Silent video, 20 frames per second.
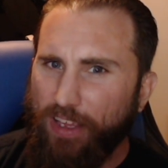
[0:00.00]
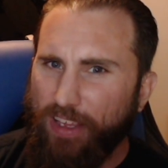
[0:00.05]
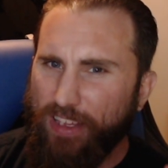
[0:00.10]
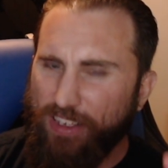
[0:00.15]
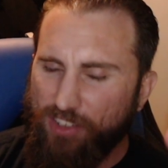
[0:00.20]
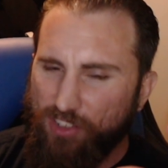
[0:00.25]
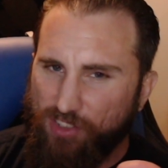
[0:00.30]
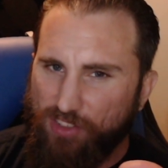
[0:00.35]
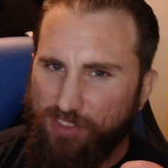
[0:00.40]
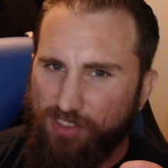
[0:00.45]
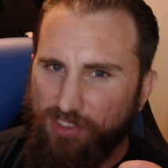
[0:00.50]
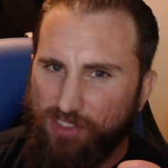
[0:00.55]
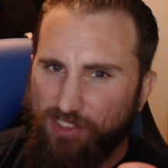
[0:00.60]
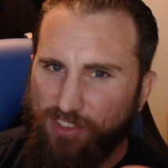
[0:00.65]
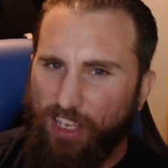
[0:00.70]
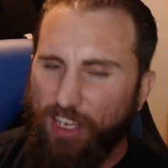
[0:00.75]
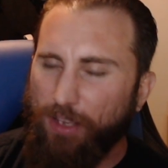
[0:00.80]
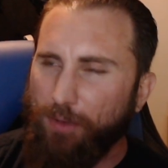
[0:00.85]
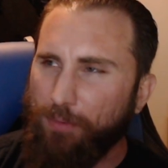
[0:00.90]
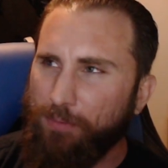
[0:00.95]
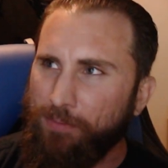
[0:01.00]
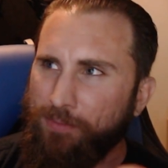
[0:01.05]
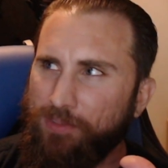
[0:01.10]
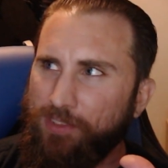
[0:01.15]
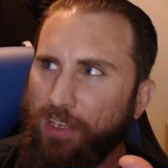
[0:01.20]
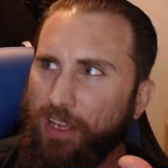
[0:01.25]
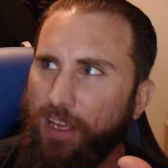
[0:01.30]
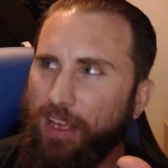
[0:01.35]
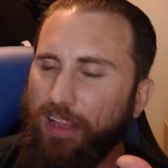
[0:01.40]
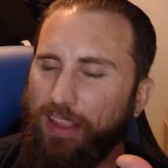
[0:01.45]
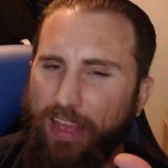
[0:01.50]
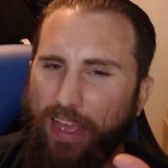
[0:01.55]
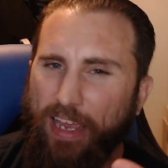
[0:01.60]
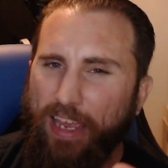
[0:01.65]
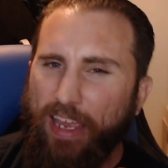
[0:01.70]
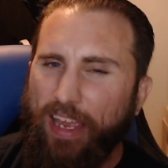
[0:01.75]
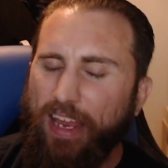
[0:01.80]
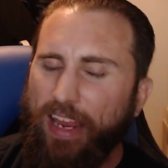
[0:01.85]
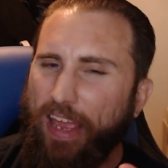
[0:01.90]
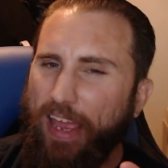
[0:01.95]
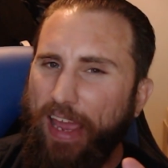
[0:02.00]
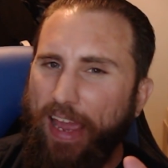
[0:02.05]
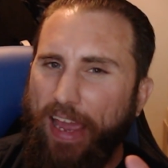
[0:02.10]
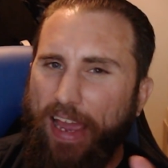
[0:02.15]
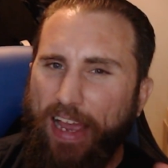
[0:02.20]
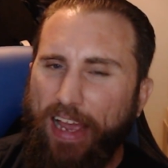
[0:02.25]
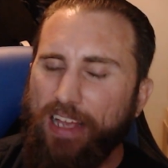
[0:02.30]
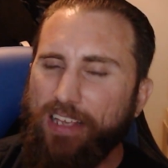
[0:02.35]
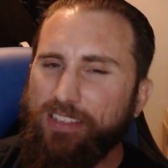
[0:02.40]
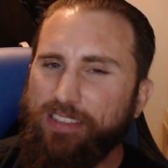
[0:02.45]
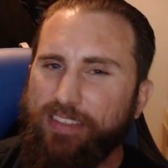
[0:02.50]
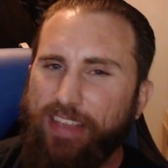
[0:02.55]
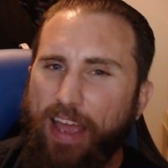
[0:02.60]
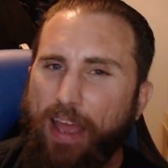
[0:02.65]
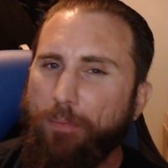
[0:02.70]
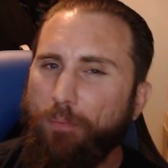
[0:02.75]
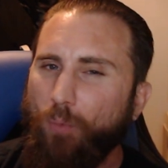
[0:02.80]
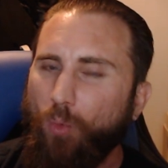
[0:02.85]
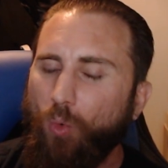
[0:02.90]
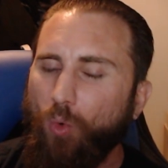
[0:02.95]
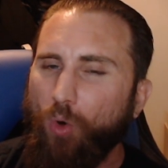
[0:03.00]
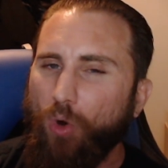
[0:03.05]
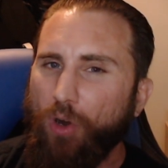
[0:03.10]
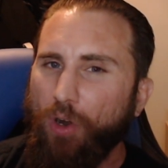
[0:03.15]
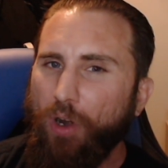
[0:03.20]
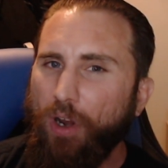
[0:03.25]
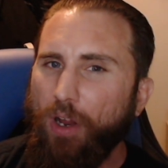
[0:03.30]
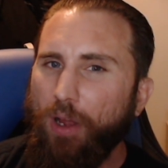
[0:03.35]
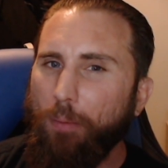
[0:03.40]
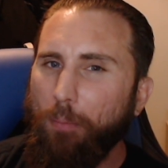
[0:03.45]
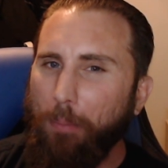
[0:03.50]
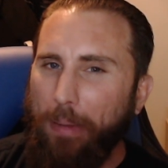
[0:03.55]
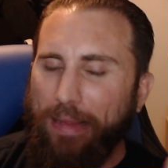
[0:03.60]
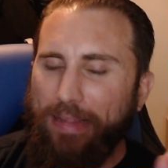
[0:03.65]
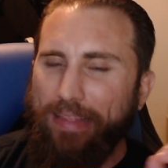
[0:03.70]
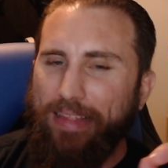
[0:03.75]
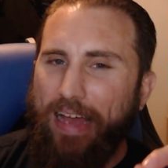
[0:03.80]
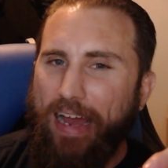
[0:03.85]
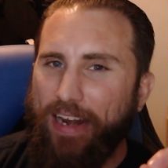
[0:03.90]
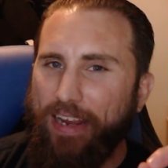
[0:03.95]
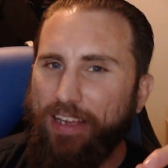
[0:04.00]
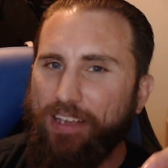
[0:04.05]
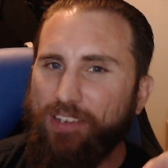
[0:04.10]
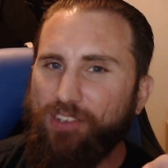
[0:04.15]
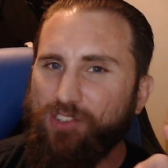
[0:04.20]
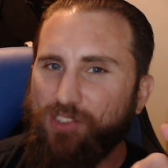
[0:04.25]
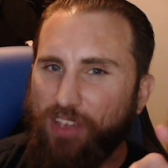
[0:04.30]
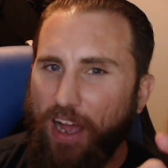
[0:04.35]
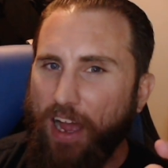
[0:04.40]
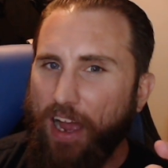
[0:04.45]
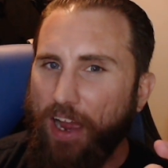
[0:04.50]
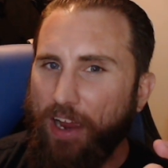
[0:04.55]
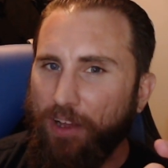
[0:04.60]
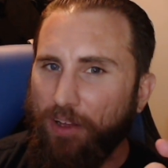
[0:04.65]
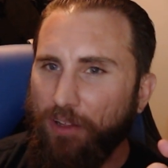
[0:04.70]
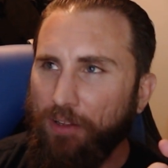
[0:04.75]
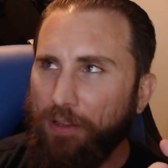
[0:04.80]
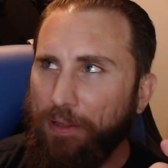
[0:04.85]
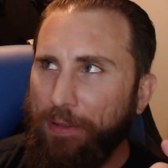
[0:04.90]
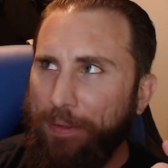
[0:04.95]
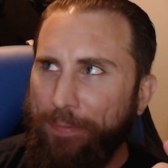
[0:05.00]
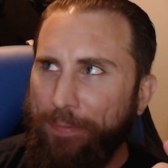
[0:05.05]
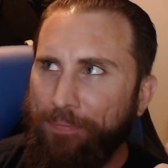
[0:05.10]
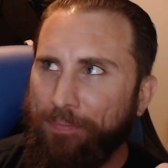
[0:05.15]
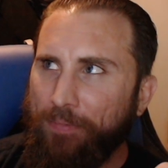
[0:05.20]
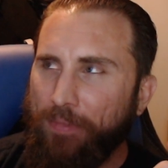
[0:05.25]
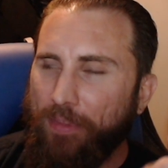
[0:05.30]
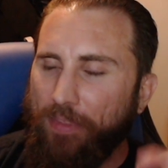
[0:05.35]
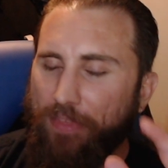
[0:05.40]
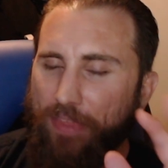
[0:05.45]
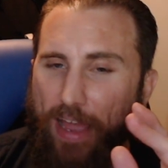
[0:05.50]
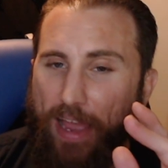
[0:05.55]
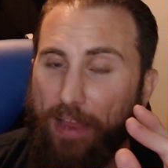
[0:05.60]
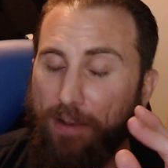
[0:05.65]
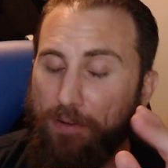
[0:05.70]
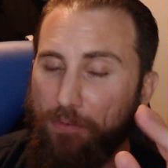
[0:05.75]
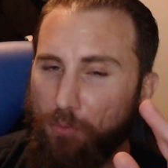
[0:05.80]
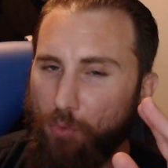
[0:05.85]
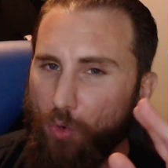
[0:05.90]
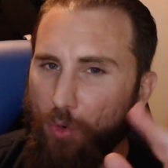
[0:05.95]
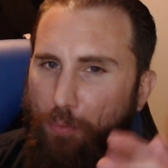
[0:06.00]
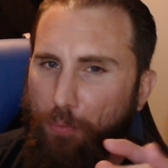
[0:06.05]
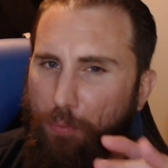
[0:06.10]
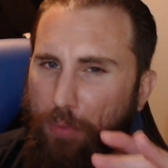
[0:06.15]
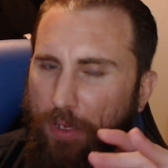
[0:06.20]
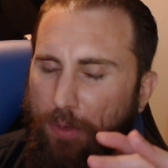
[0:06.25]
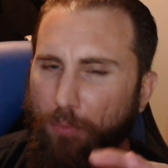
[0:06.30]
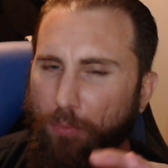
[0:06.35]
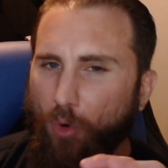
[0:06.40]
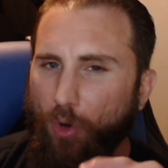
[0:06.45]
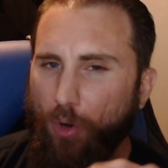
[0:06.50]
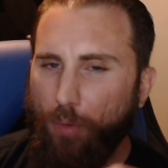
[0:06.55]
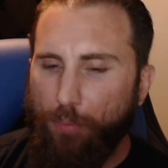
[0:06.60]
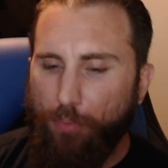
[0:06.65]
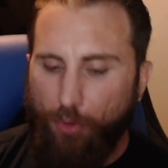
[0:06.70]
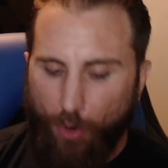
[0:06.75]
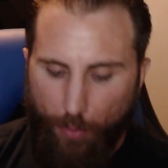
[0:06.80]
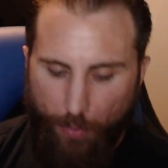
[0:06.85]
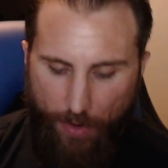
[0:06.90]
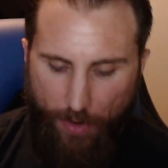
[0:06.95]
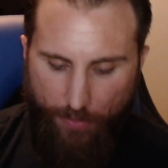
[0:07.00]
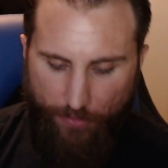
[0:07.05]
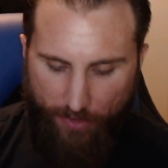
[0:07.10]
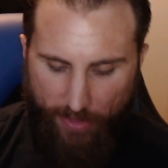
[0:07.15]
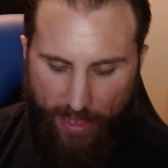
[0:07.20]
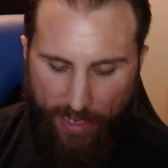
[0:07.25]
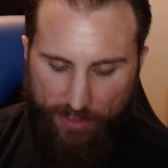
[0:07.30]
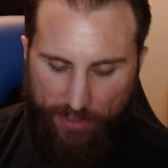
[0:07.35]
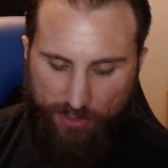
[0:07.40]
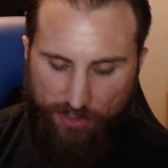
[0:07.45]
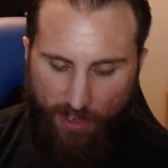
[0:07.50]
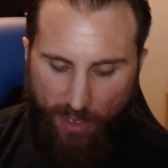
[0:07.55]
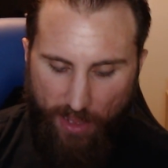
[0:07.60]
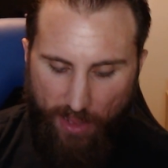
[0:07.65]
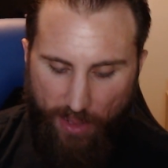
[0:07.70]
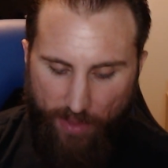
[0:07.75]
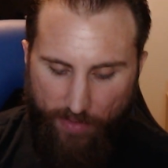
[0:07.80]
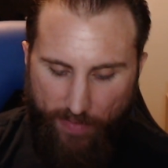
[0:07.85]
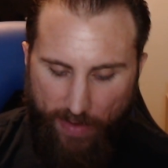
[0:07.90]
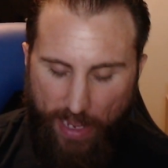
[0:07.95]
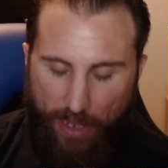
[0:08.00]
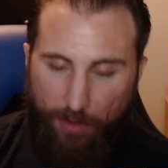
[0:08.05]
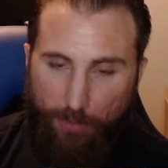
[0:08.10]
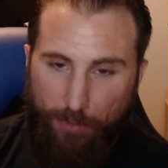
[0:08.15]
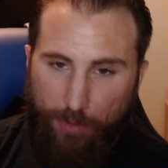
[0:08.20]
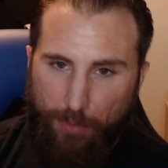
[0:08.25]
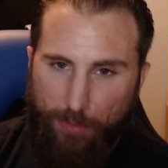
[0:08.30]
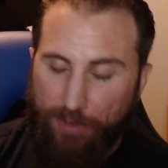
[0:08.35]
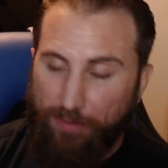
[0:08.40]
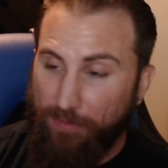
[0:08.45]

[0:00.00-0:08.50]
It just seems like it has that more melodic style that would be more appropriate for that style of album.